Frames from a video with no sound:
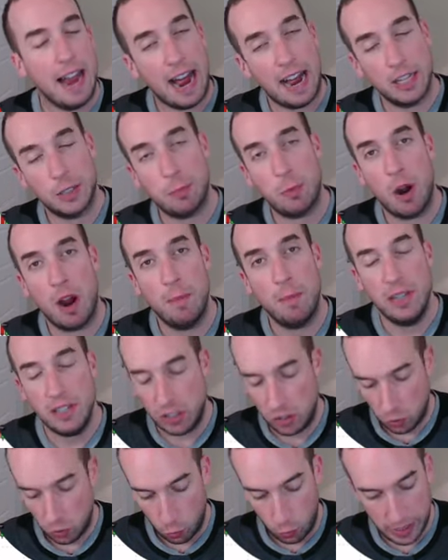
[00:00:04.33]
As
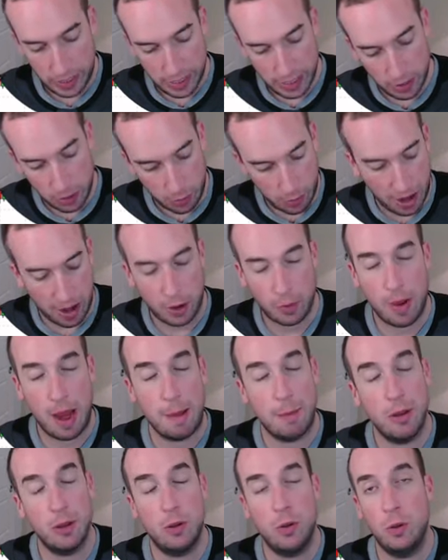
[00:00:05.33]
promised, we did go down a
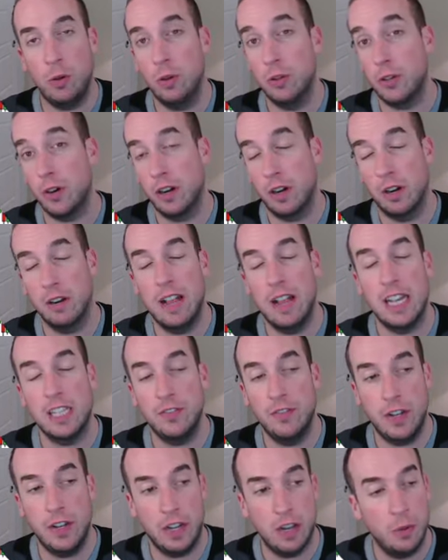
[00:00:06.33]
rabbit hole during our
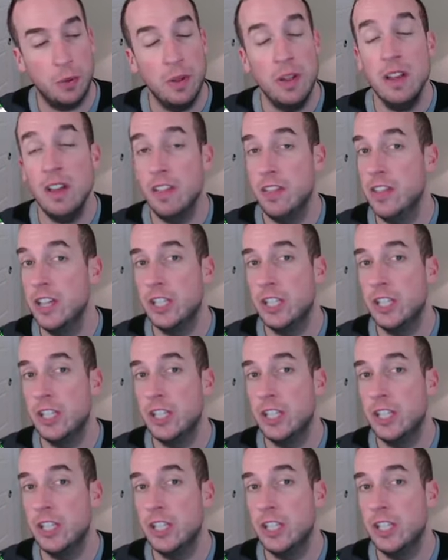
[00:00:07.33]
last video.